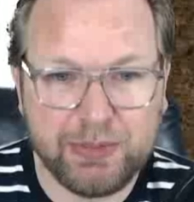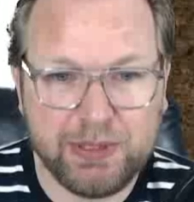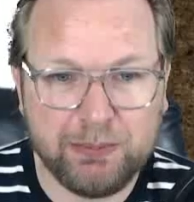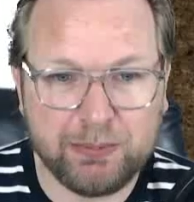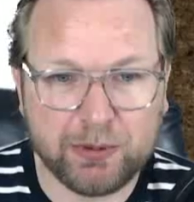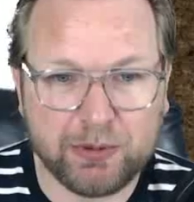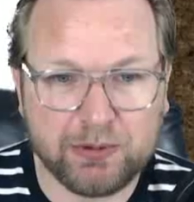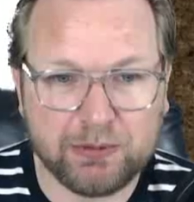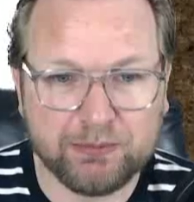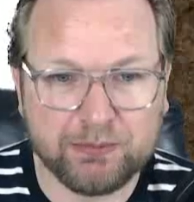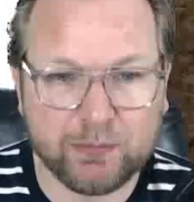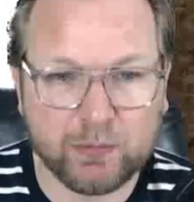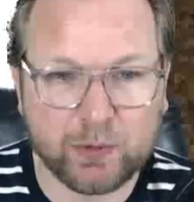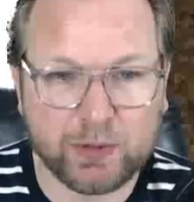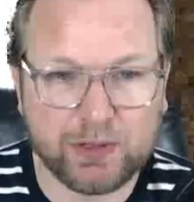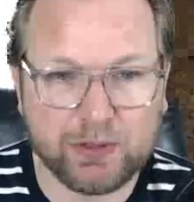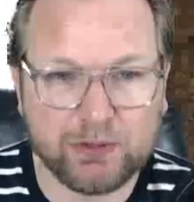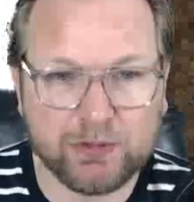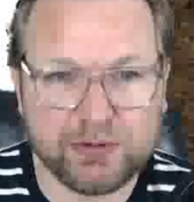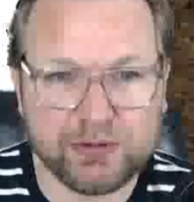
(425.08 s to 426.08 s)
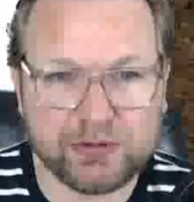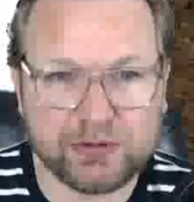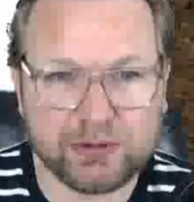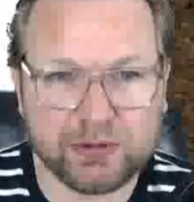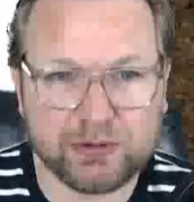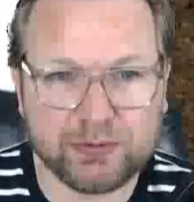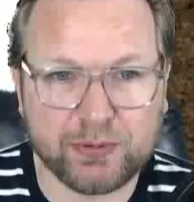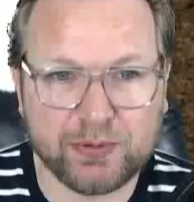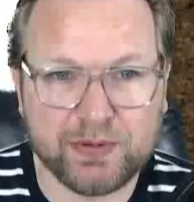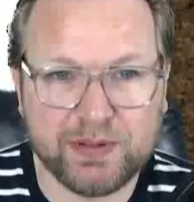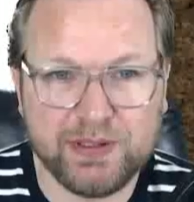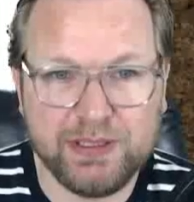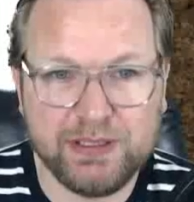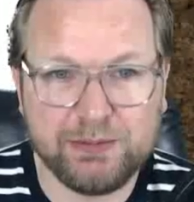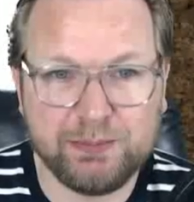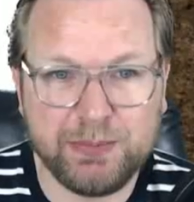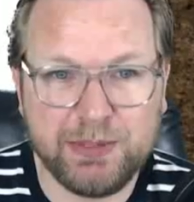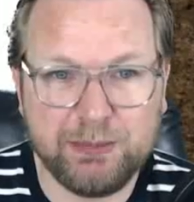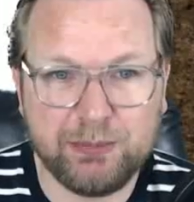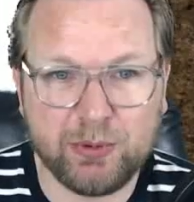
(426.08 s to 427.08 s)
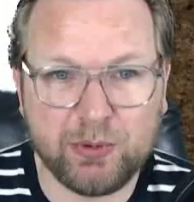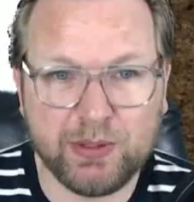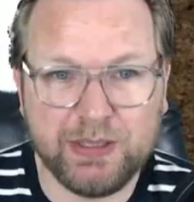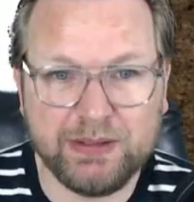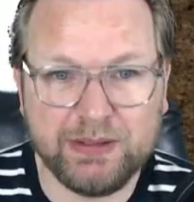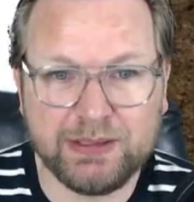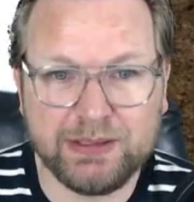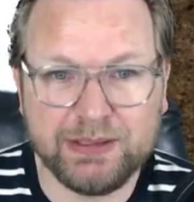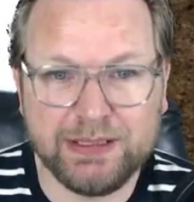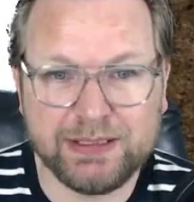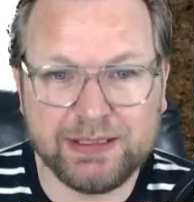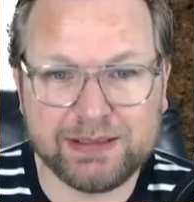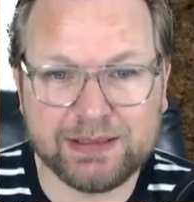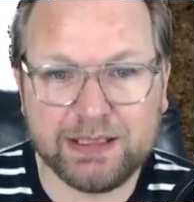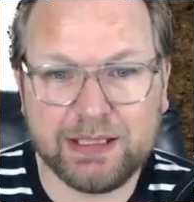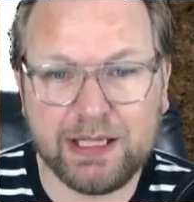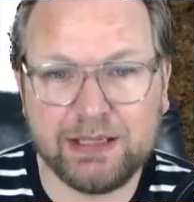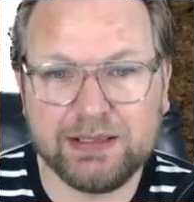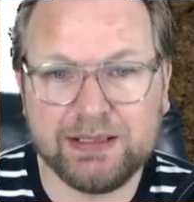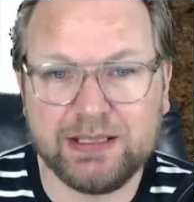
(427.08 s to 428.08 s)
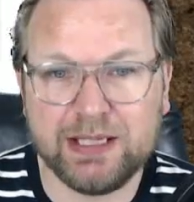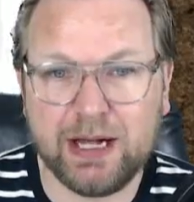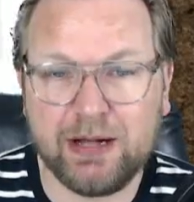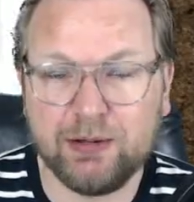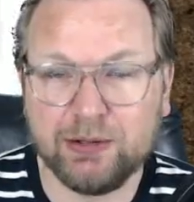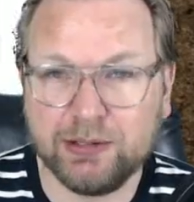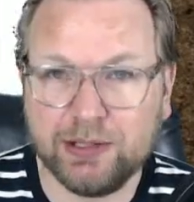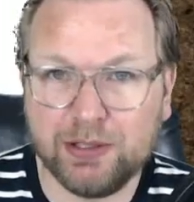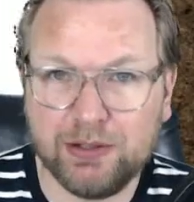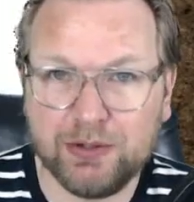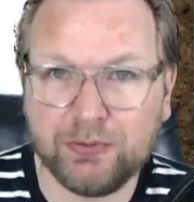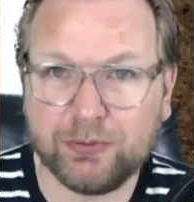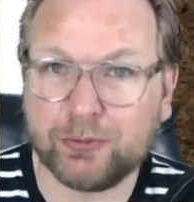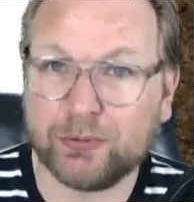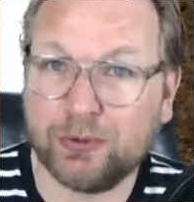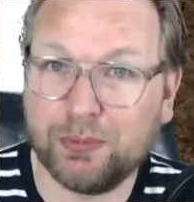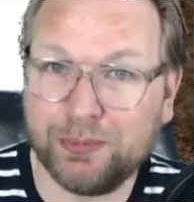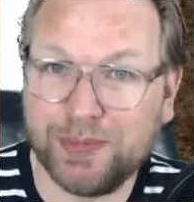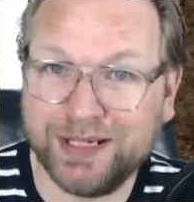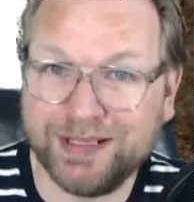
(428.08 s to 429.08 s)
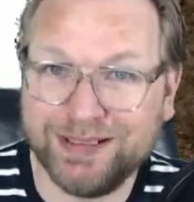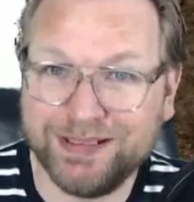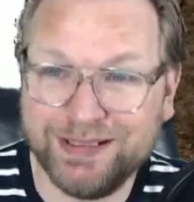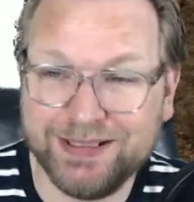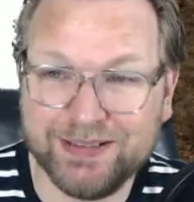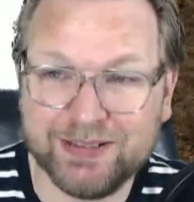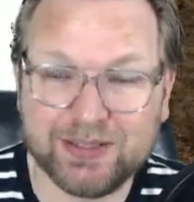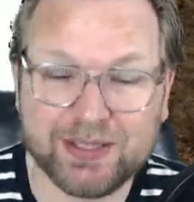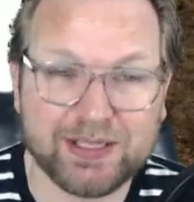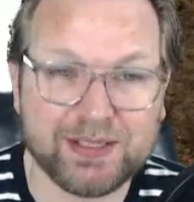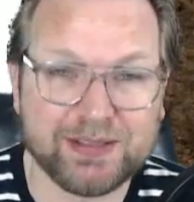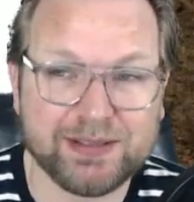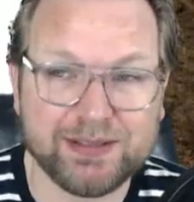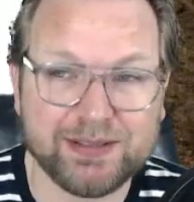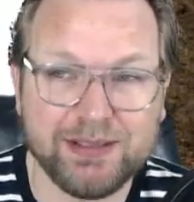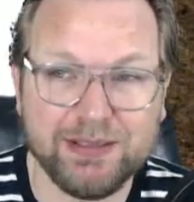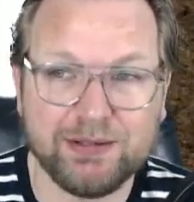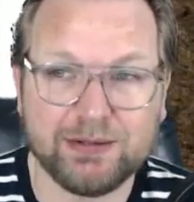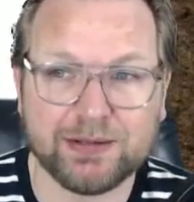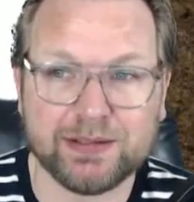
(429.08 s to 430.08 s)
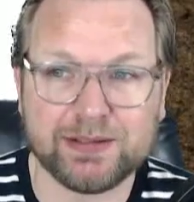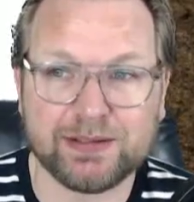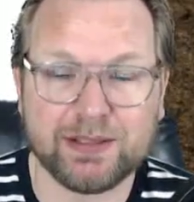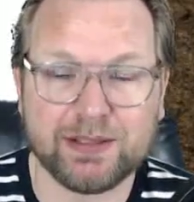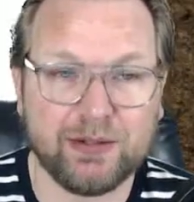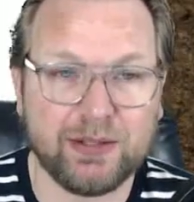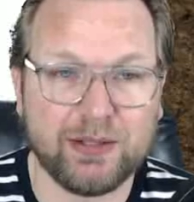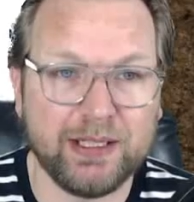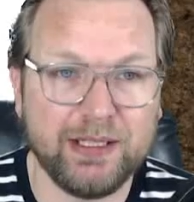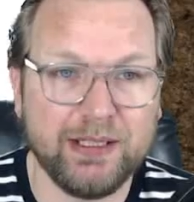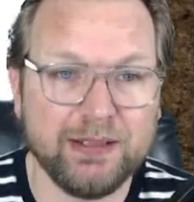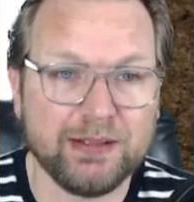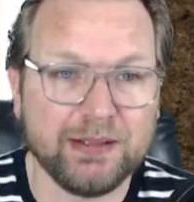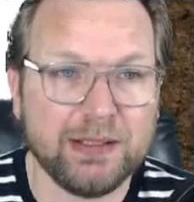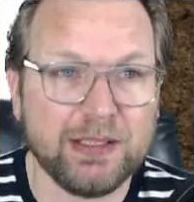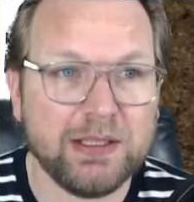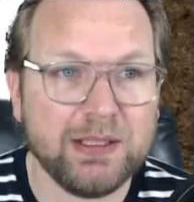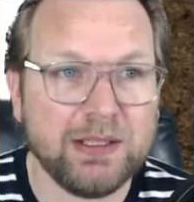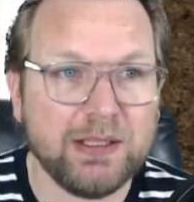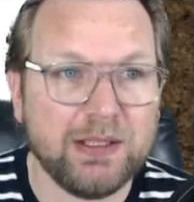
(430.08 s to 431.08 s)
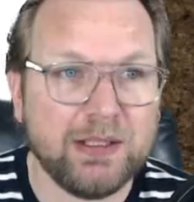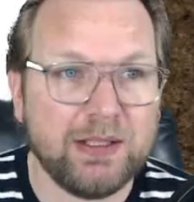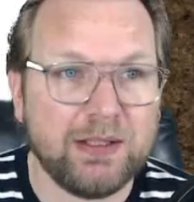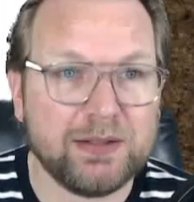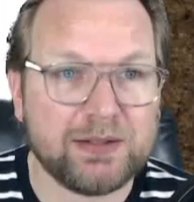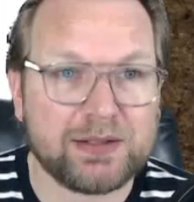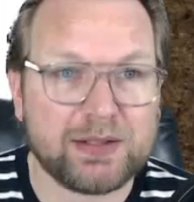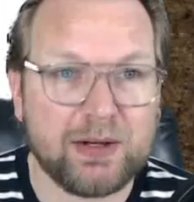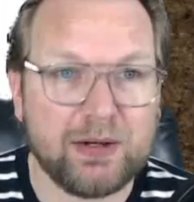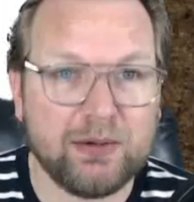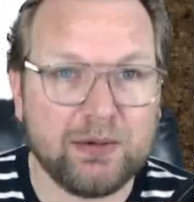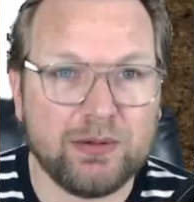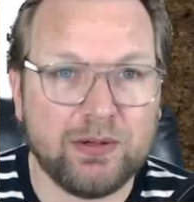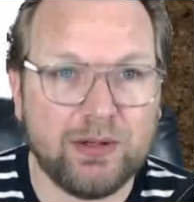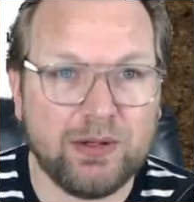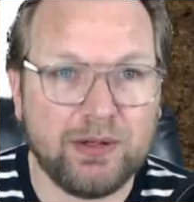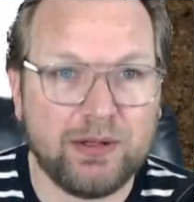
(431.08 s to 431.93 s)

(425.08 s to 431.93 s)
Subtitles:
people, we're going to search for these people in the list that I download from my lead gen secrets. Okay, so